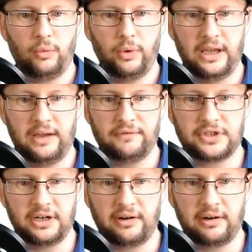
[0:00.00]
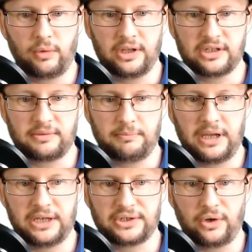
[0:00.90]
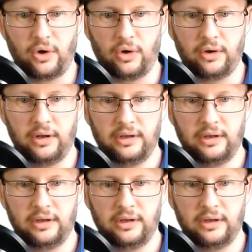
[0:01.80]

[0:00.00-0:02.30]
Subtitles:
we have generic ones based on